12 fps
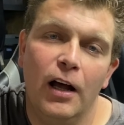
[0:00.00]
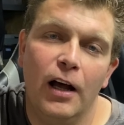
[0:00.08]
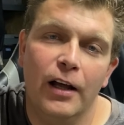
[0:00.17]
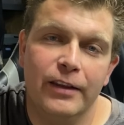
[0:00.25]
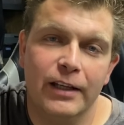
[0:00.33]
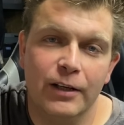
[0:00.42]

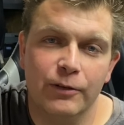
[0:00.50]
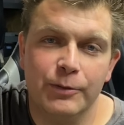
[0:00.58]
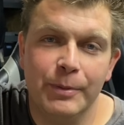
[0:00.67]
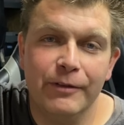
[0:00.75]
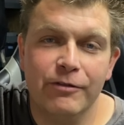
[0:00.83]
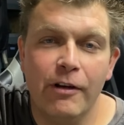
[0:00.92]
I think I'll
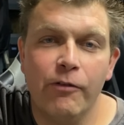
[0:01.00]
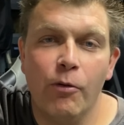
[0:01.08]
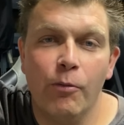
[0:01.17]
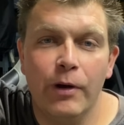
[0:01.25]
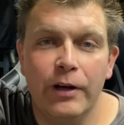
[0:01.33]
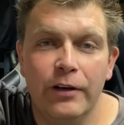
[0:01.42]
speak for
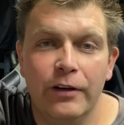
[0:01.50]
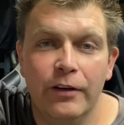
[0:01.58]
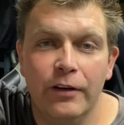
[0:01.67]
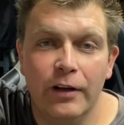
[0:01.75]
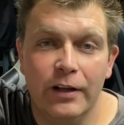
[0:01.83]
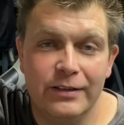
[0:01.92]
everyone when
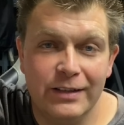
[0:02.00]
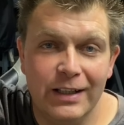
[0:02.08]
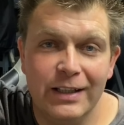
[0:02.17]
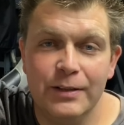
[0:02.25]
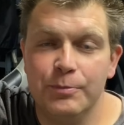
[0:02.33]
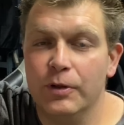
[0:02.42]
I say
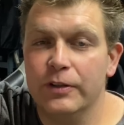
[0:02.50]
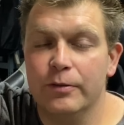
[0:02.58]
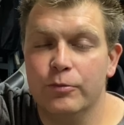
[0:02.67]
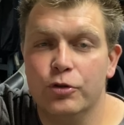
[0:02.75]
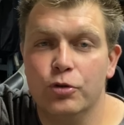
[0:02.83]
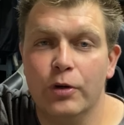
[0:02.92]
this, because
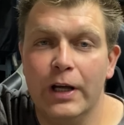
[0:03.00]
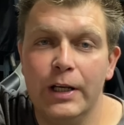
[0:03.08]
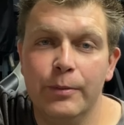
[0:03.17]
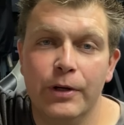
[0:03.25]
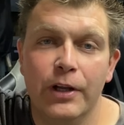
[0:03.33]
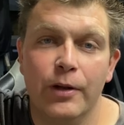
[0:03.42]
I'm sure
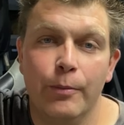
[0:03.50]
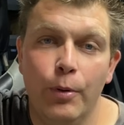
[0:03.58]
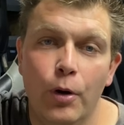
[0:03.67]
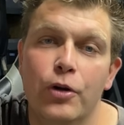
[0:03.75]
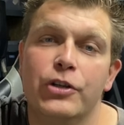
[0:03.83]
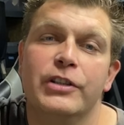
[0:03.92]
anybody that
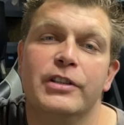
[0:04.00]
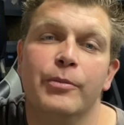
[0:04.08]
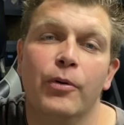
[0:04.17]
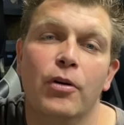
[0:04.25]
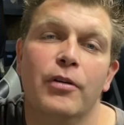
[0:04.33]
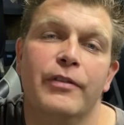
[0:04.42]
purchased a
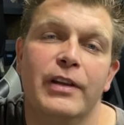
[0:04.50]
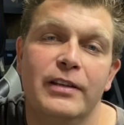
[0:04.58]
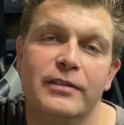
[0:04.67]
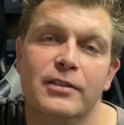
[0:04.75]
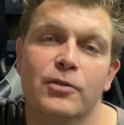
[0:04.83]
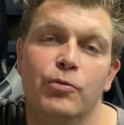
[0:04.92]
bottle of
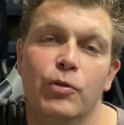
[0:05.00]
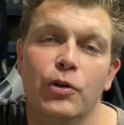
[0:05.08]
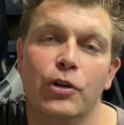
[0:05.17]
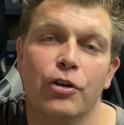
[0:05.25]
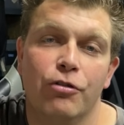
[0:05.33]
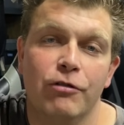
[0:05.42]
this
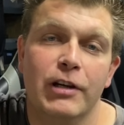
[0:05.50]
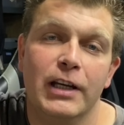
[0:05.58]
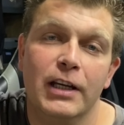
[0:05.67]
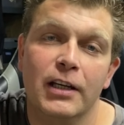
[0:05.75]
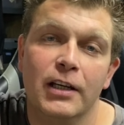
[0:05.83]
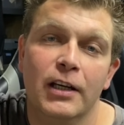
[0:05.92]
will
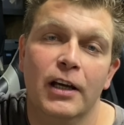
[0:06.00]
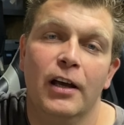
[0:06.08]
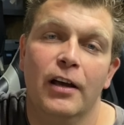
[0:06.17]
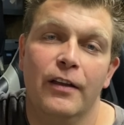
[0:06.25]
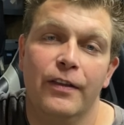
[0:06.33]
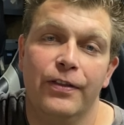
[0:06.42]
agree
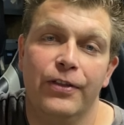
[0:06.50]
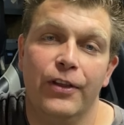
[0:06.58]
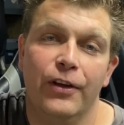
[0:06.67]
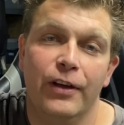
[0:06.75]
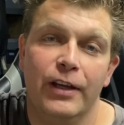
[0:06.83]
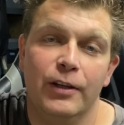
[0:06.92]

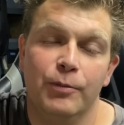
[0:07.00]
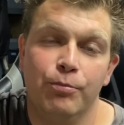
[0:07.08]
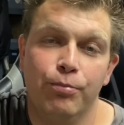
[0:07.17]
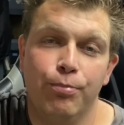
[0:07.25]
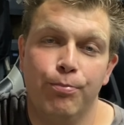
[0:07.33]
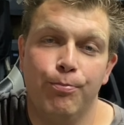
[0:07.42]
that it's
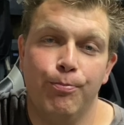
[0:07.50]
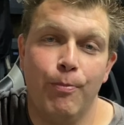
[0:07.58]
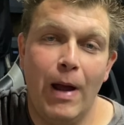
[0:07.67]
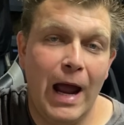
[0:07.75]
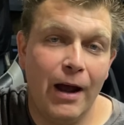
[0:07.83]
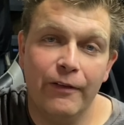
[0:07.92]

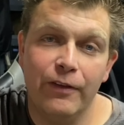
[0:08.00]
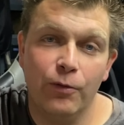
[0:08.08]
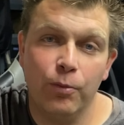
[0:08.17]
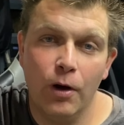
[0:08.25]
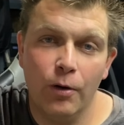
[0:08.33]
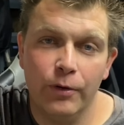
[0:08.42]
out of this
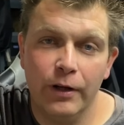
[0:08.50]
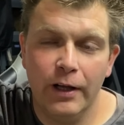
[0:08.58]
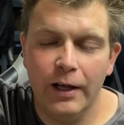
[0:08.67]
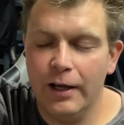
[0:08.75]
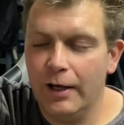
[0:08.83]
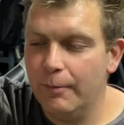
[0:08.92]
world,
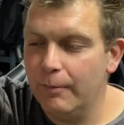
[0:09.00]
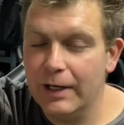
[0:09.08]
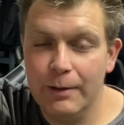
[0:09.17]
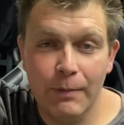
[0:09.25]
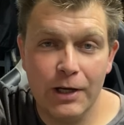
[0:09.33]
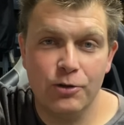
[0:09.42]
and
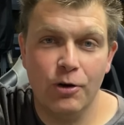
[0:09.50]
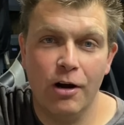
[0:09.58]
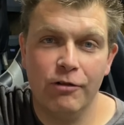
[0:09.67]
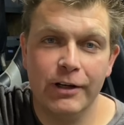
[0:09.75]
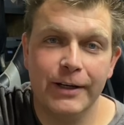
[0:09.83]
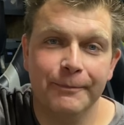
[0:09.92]
it makes you
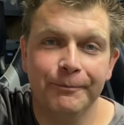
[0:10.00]
hungry.